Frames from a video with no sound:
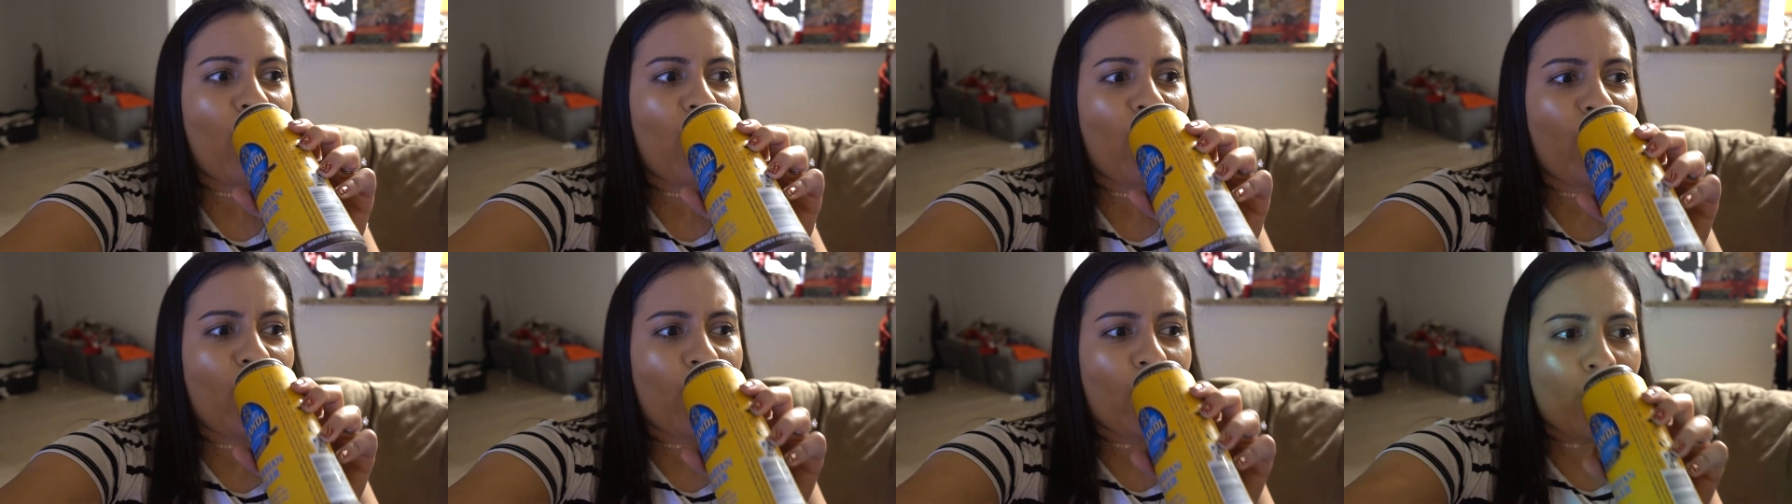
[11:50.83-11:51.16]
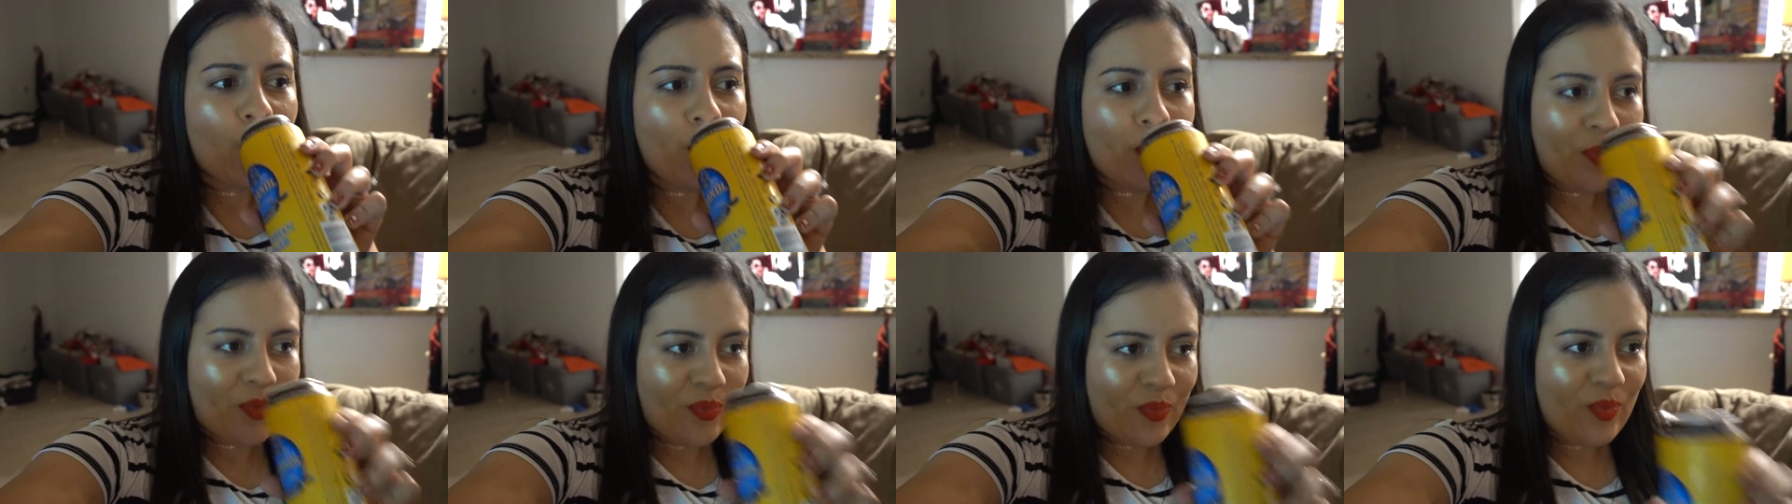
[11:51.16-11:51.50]

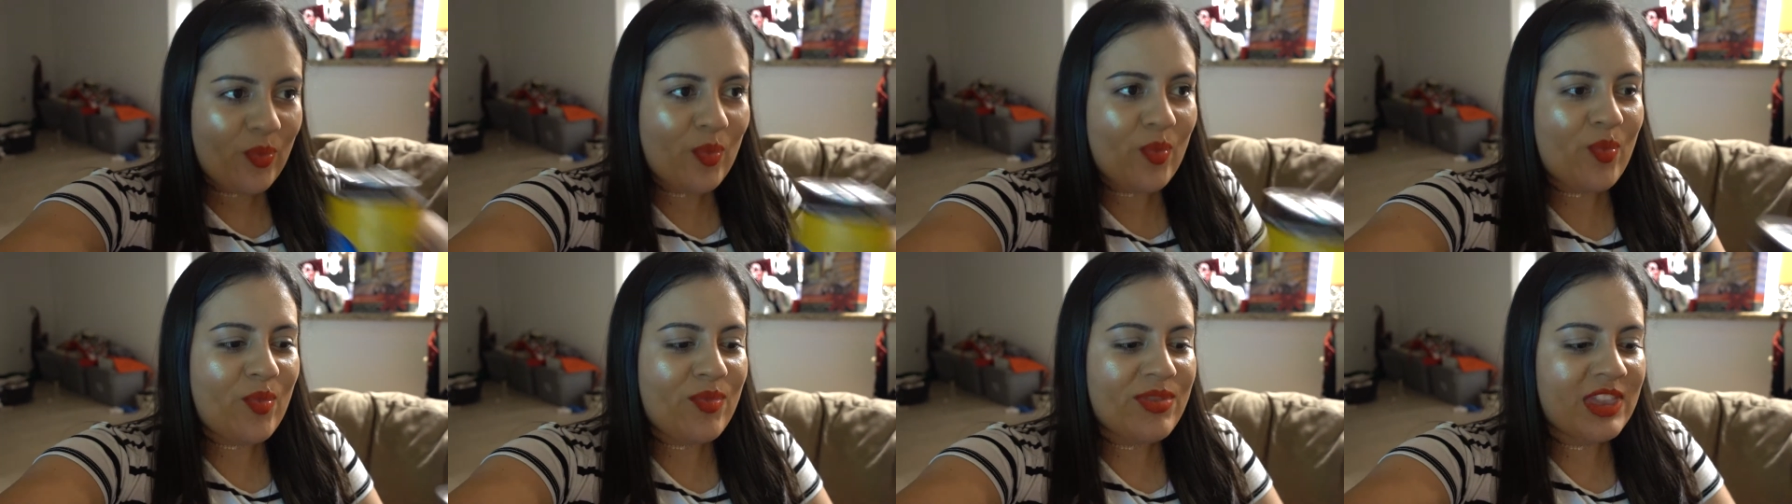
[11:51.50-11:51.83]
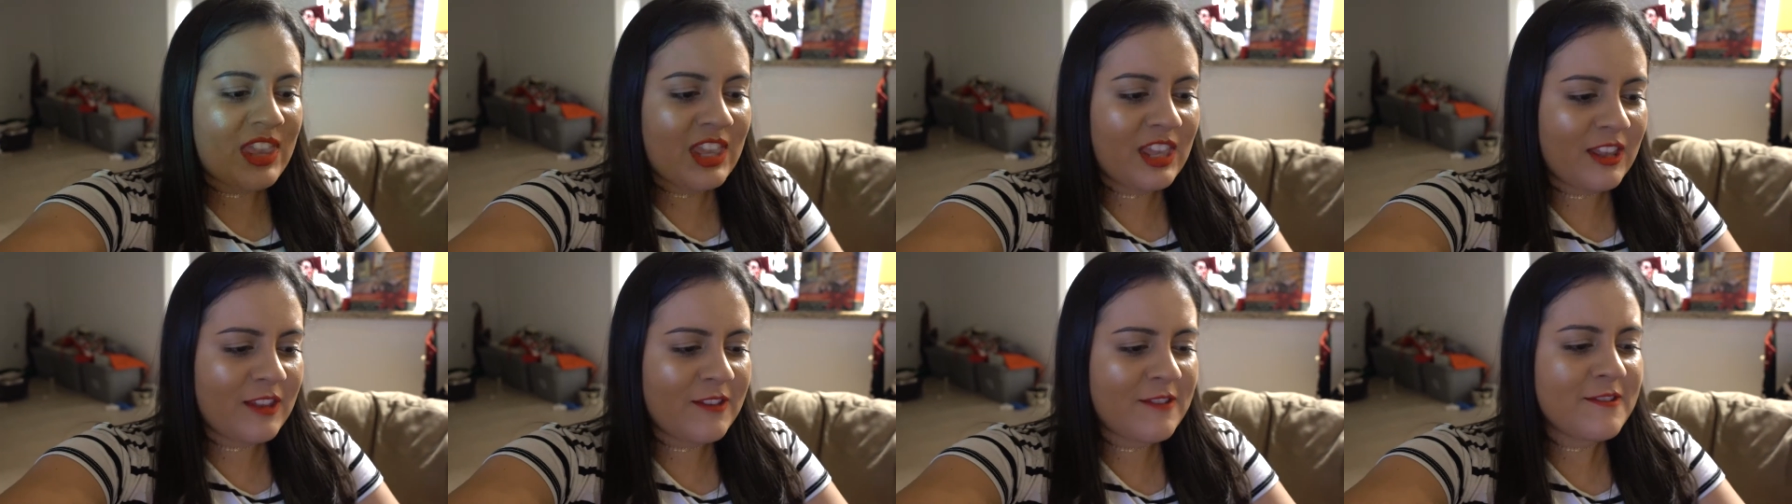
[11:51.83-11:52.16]
watery.
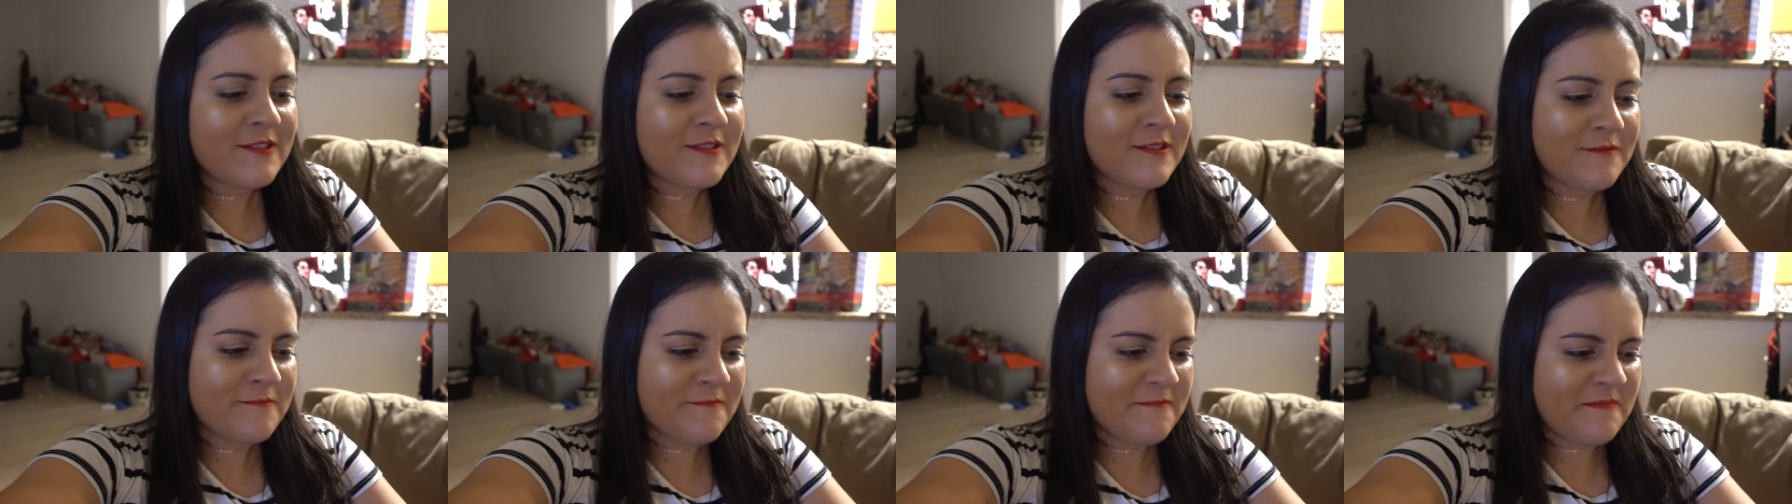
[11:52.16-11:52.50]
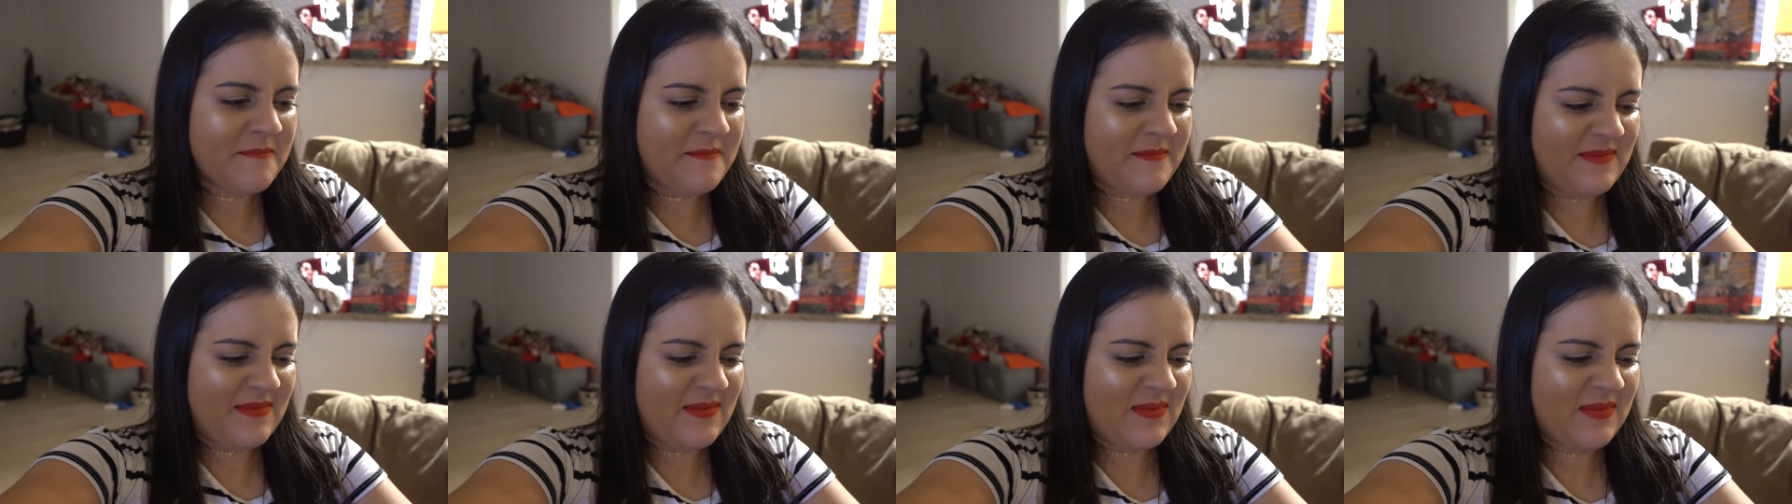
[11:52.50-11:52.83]

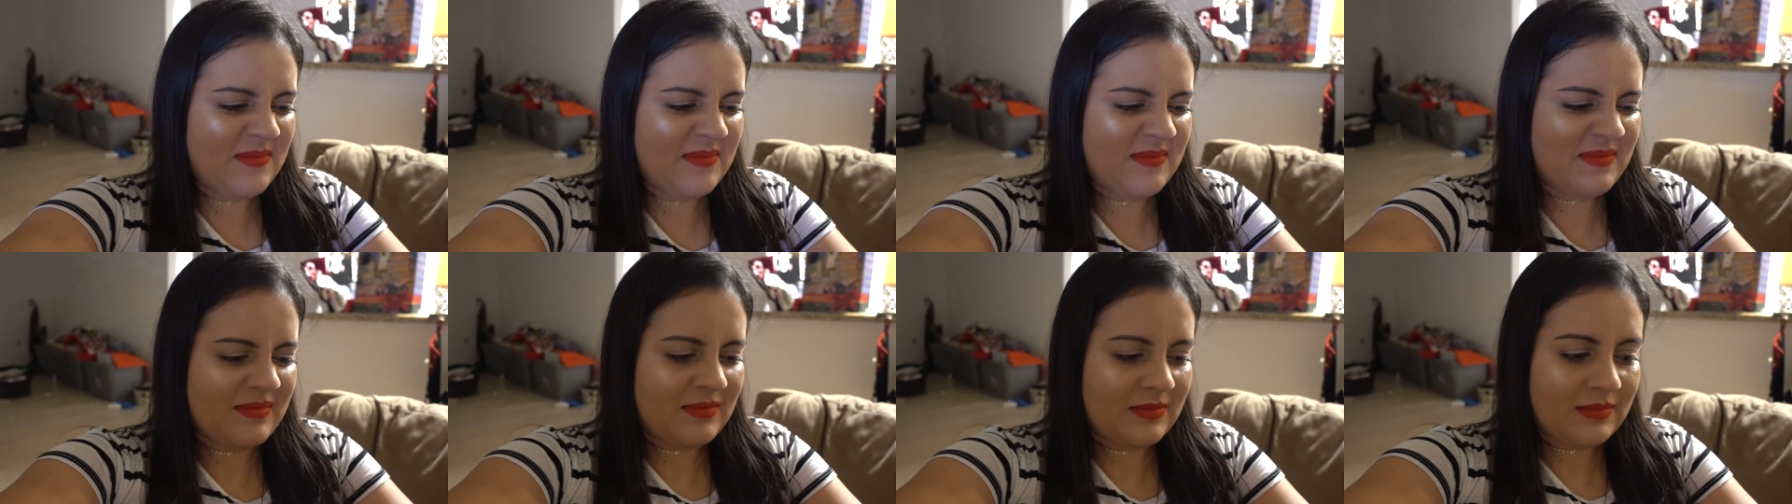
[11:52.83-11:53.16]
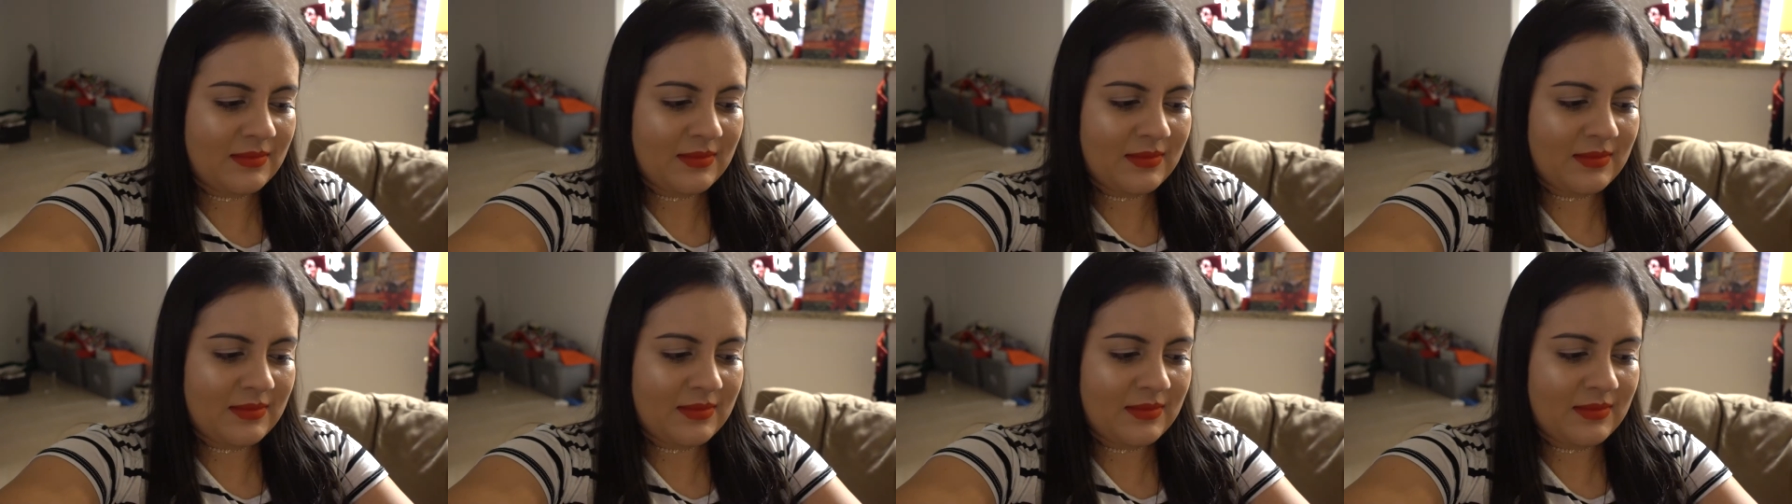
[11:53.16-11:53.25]
Mm-hmm. Mm.